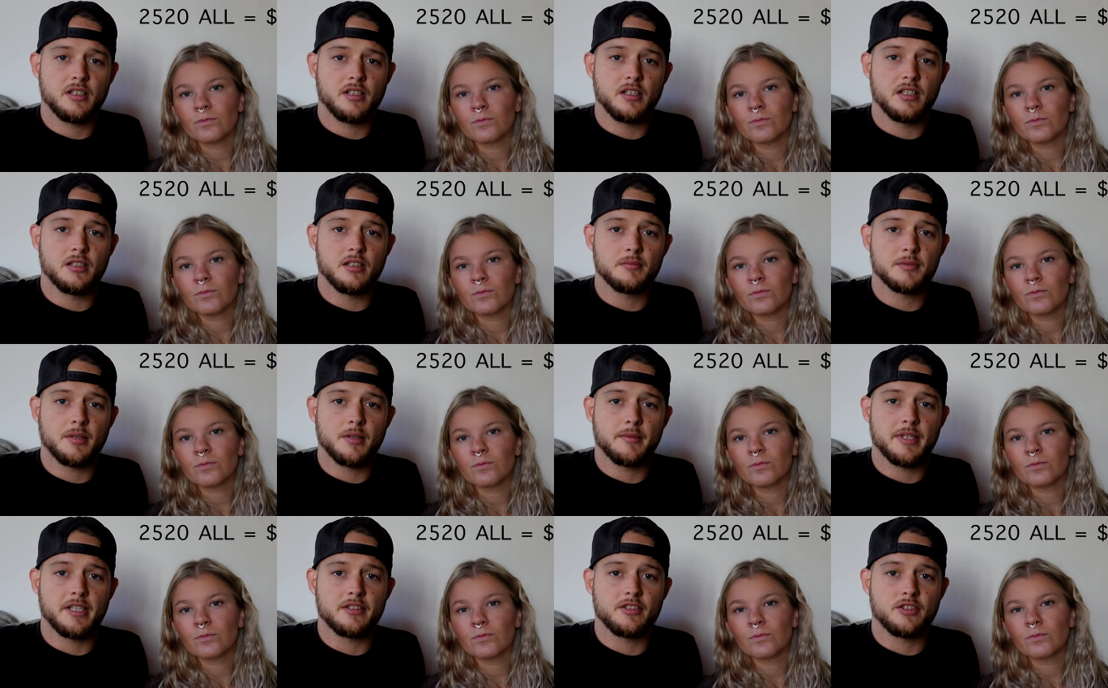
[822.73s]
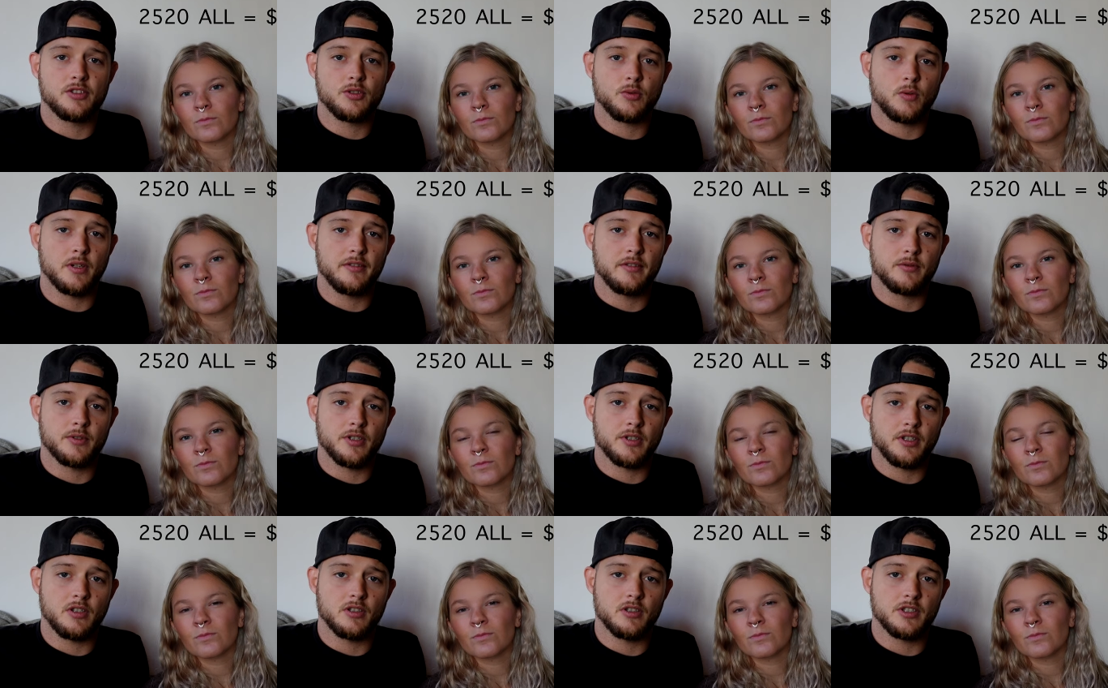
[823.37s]
Speaker 1: um, coming out to
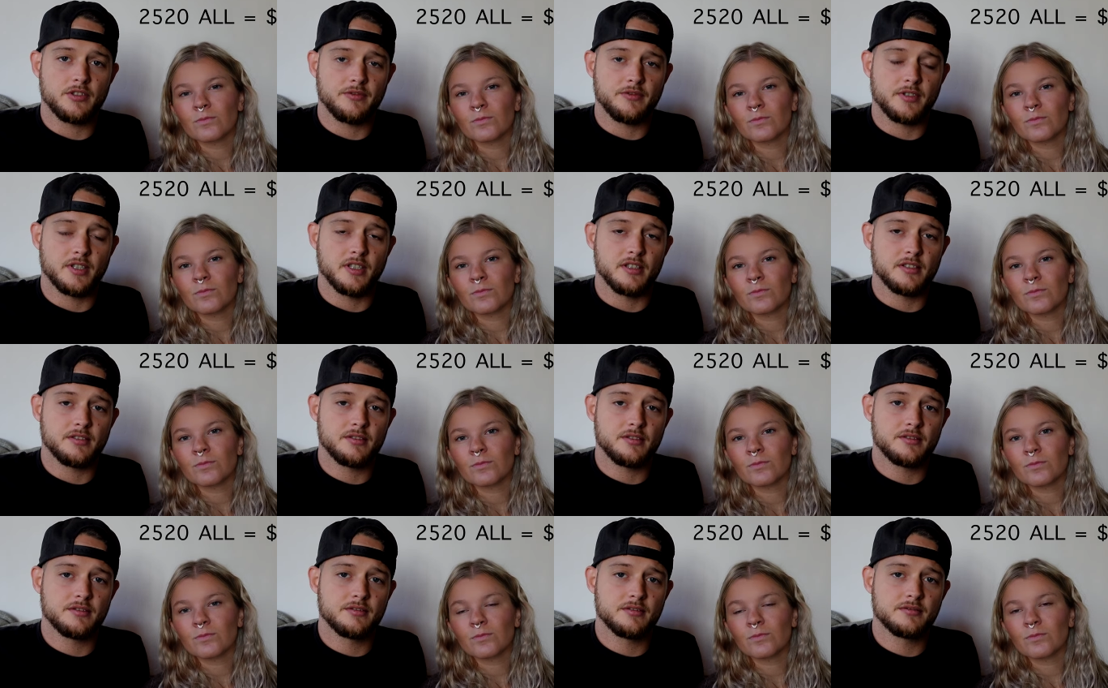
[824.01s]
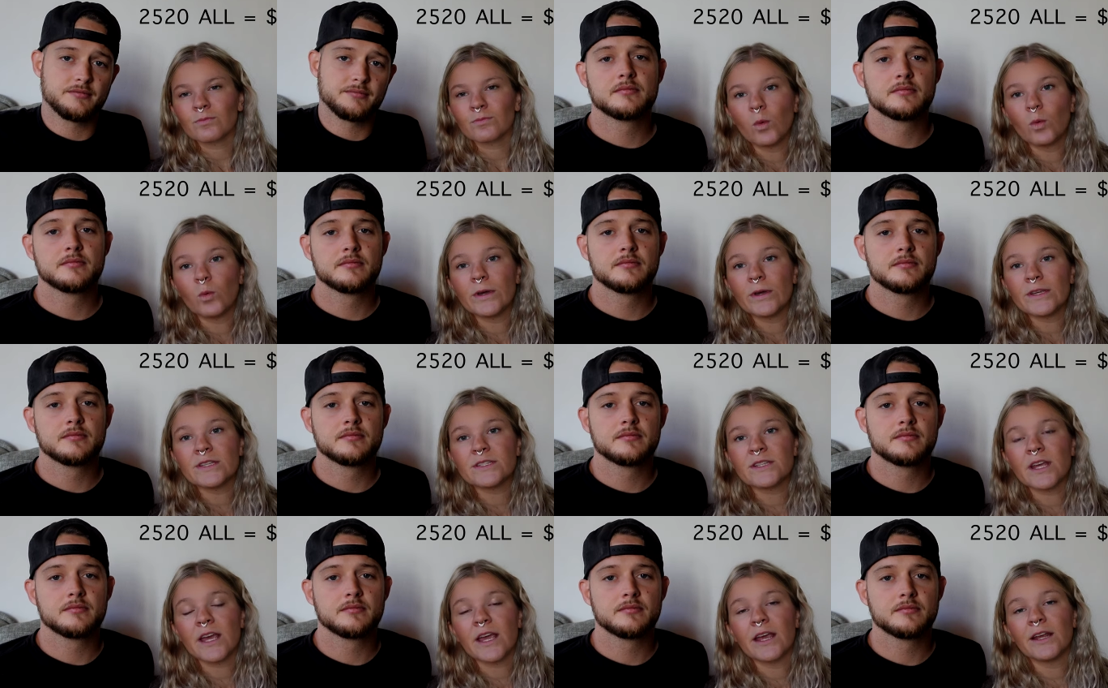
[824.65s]
$24 for us.
Speaker 2: We
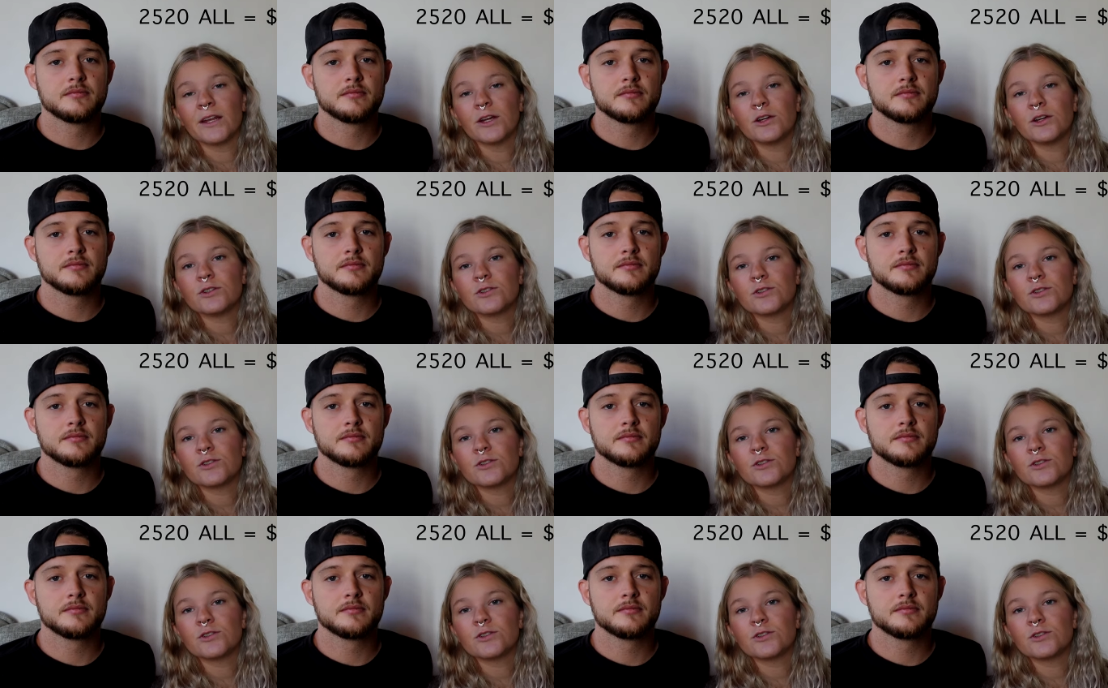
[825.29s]
stayed